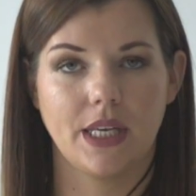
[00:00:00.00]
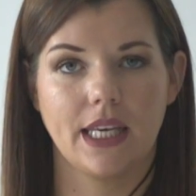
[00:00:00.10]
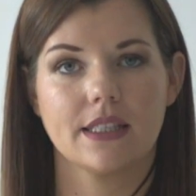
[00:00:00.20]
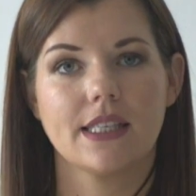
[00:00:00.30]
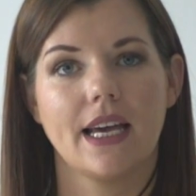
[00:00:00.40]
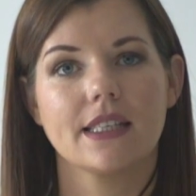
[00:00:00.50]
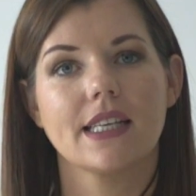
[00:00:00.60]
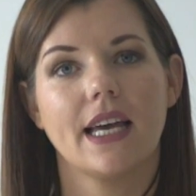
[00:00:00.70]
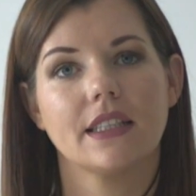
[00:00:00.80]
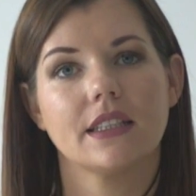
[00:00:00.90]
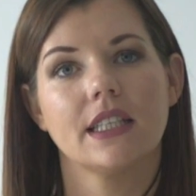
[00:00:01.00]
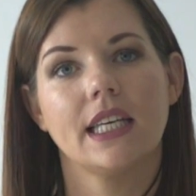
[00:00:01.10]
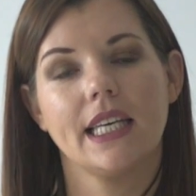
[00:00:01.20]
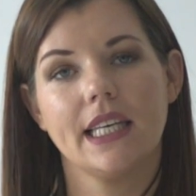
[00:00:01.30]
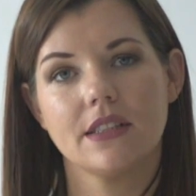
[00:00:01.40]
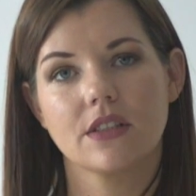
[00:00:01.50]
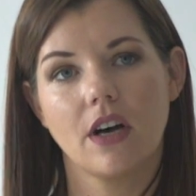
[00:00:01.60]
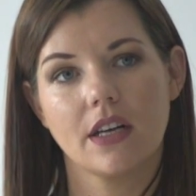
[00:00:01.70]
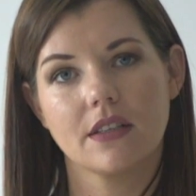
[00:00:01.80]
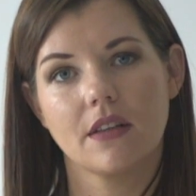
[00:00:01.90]
being attacked, and he's
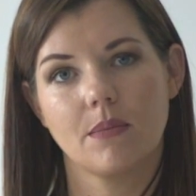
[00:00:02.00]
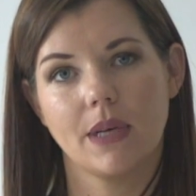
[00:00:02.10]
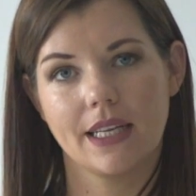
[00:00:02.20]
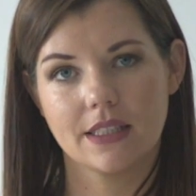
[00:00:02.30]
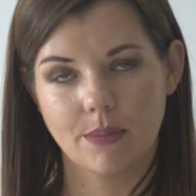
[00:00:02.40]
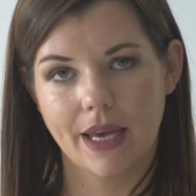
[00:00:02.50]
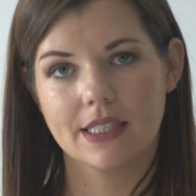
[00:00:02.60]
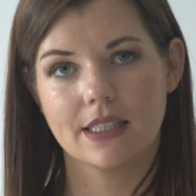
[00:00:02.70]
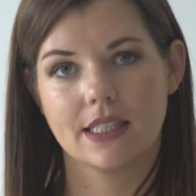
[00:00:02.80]
got the blood spatter